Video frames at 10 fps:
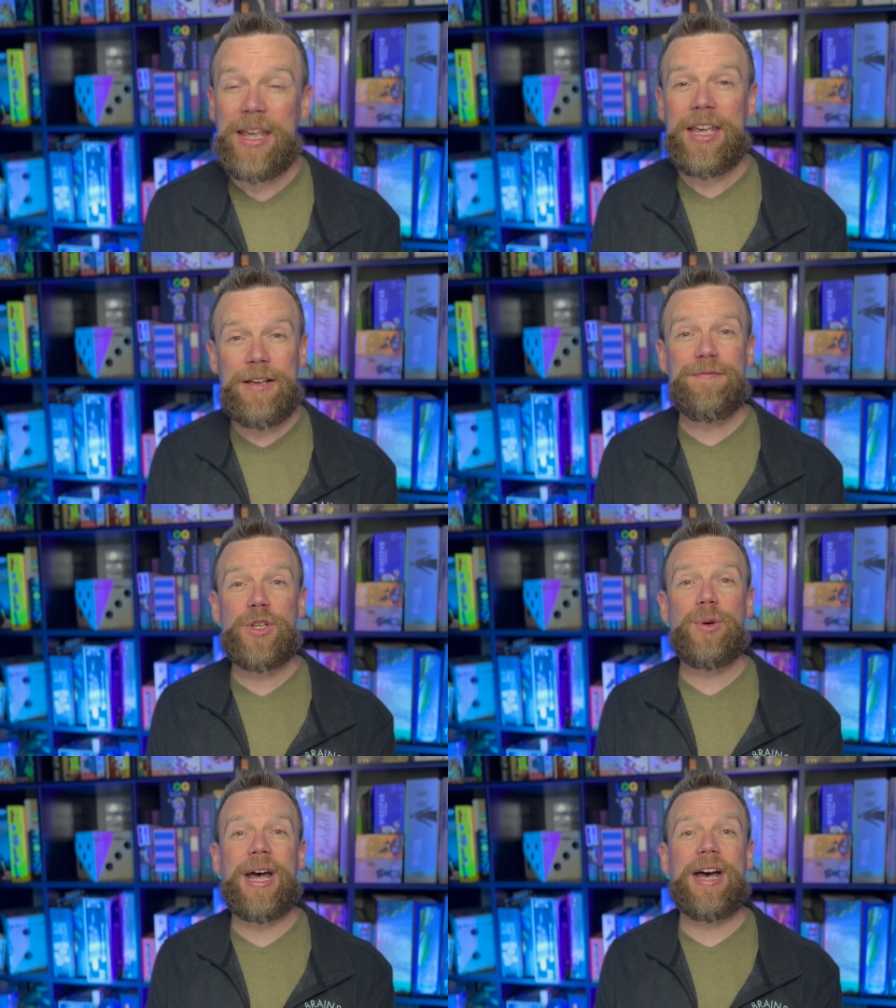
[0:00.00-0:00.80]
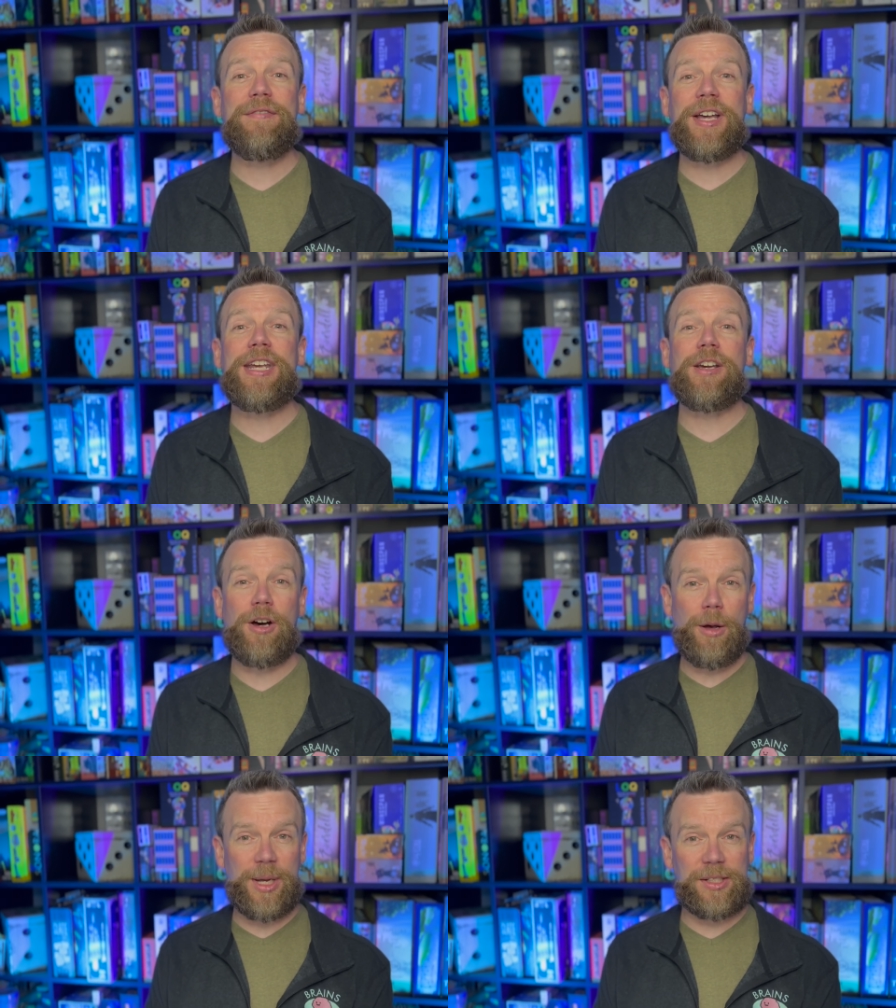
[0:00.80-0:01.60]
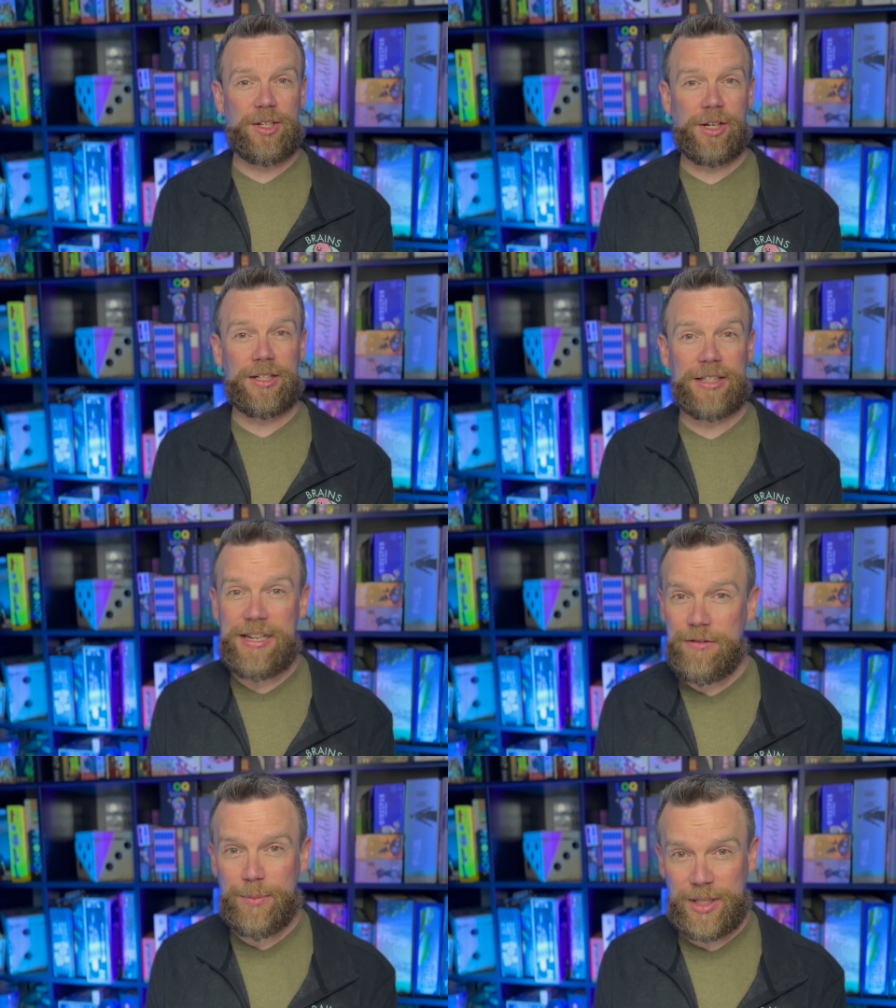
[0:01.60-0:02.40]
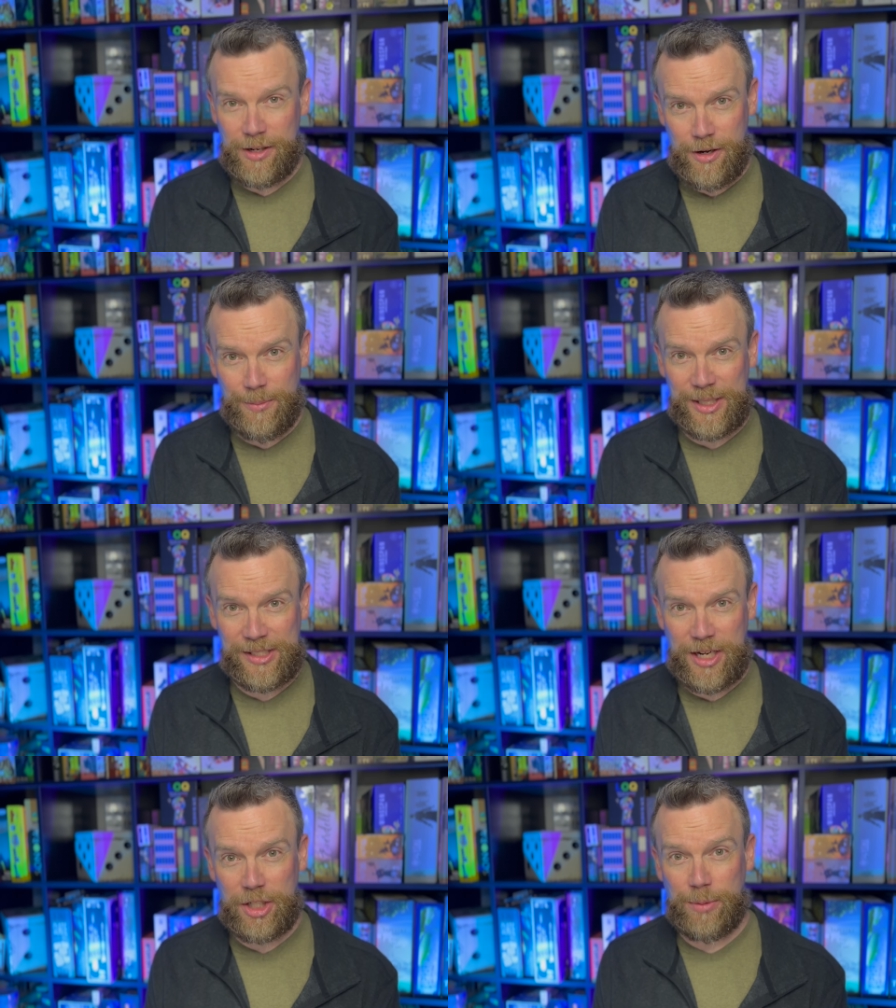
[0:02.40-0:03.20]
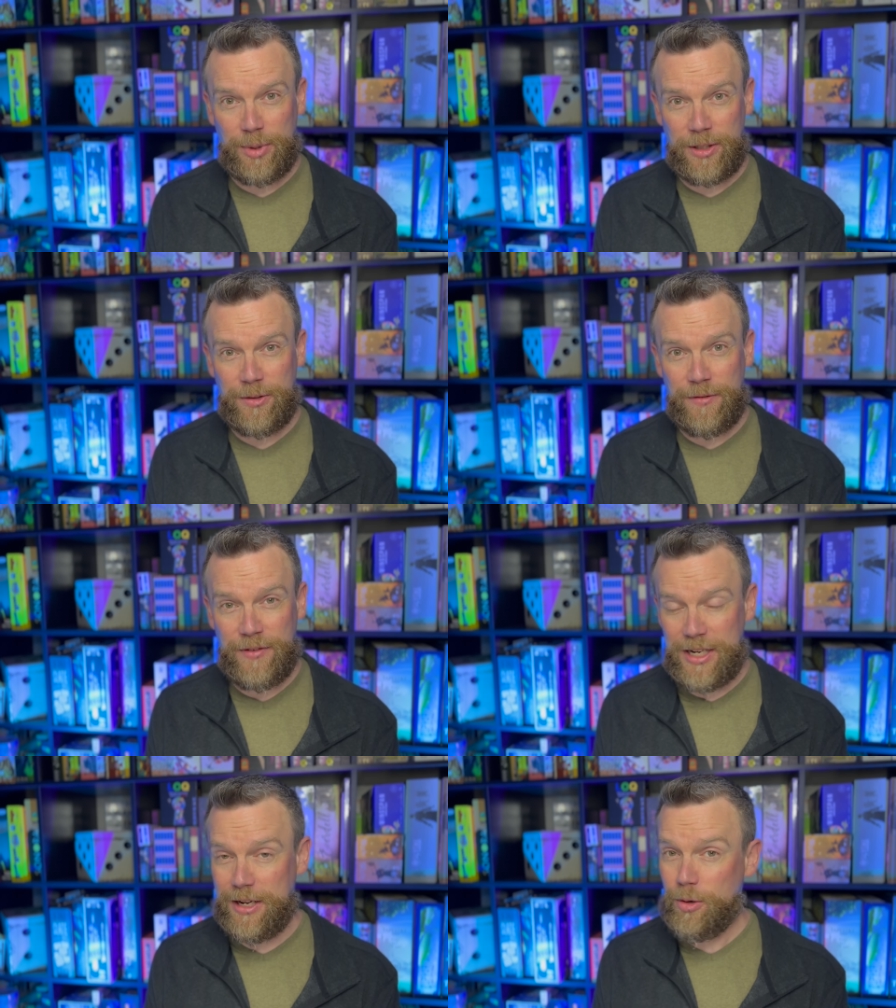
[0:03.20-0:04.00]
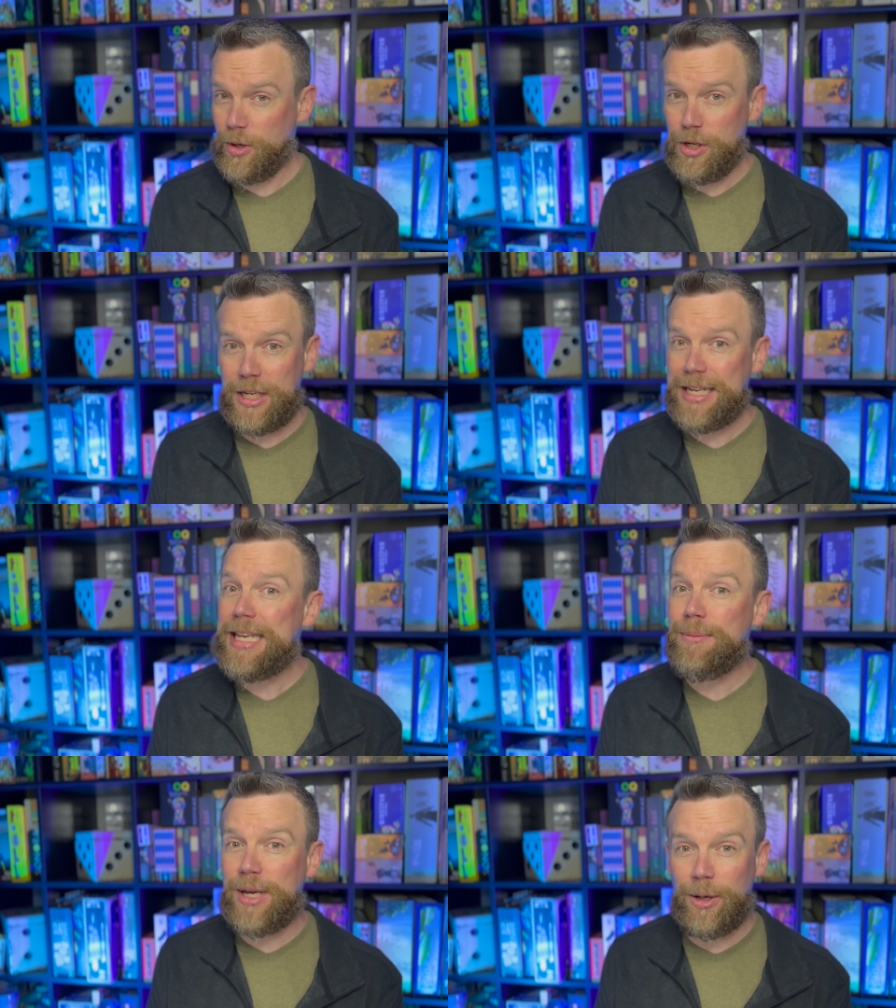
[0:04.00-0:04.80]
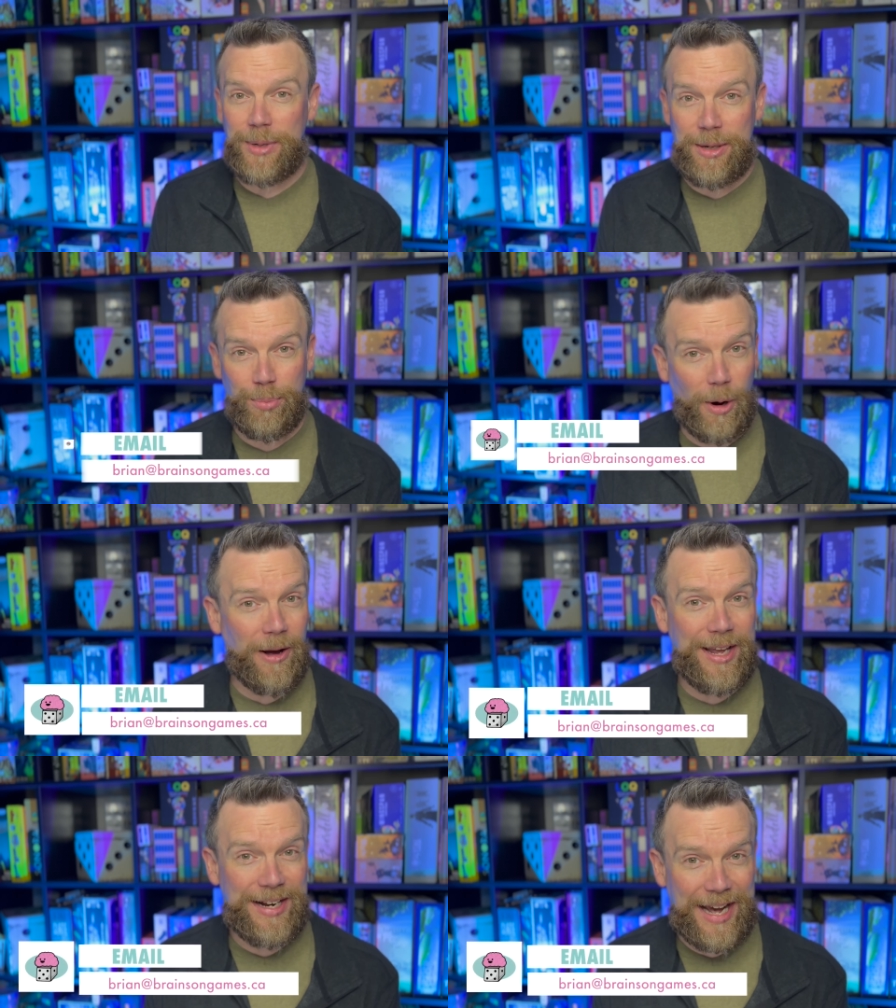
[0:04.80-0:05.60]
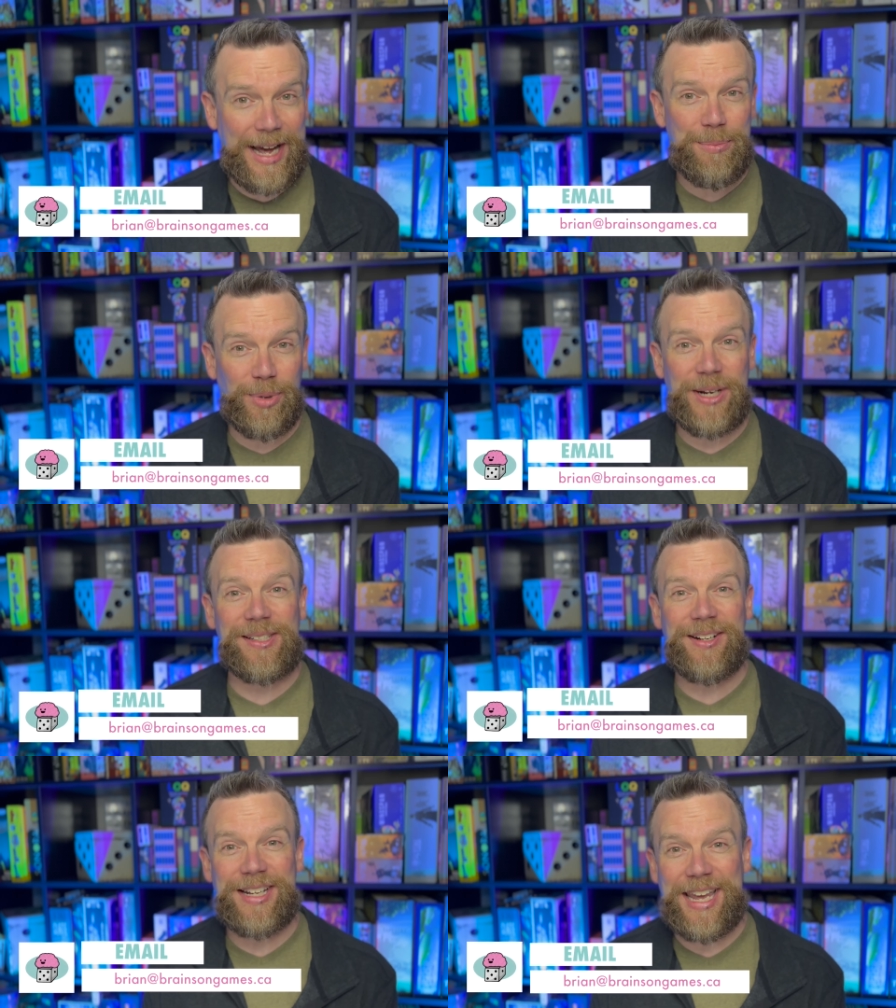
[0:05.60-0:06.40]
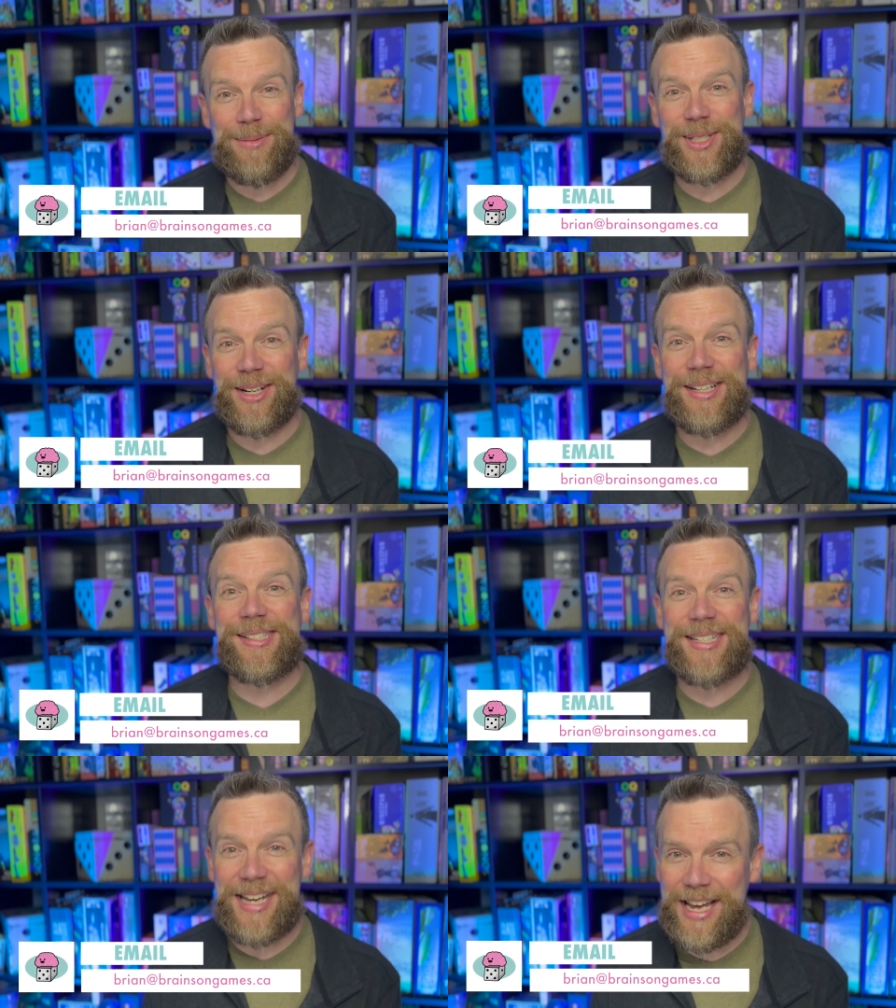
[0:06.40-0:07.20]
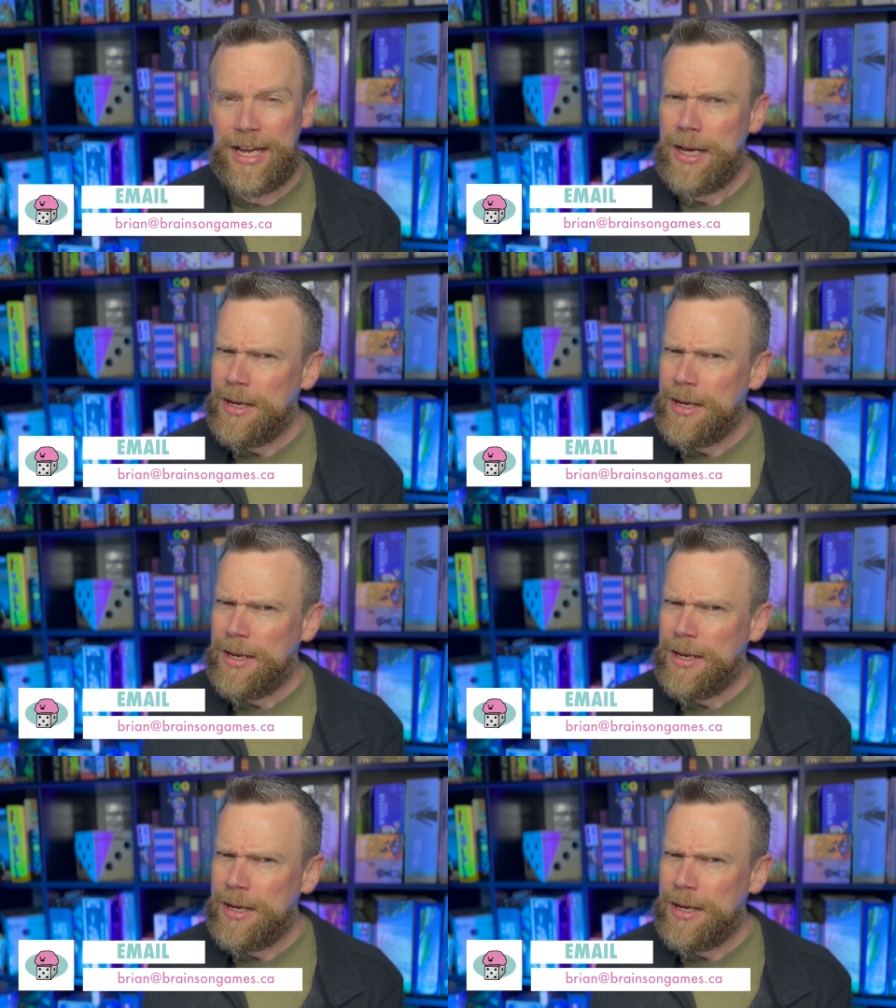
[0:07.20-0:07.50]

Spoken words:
If you have any comments, you can leave them in the comments section below the video, or you can email me at brian@brainsongames.ca.